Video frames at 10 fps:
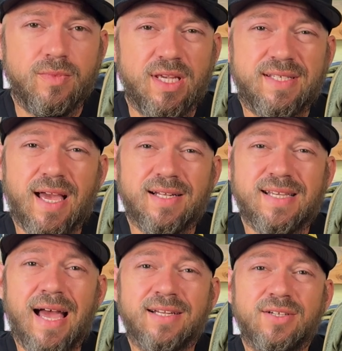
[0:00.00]
It's got
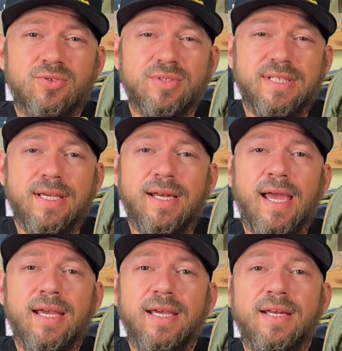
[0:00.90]
tactical
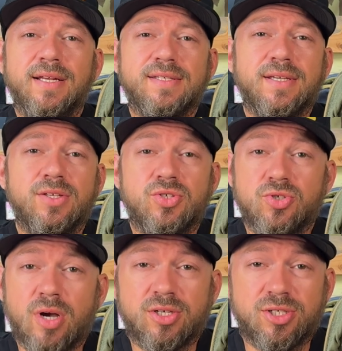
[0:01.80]
DNA in its
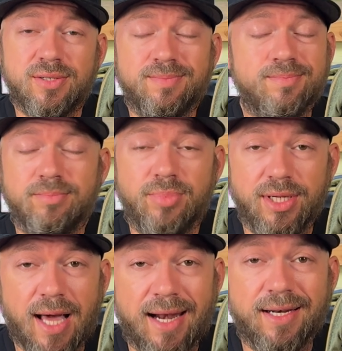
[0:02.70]
construction, but
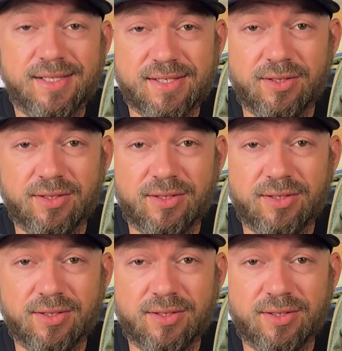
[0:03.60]
not in its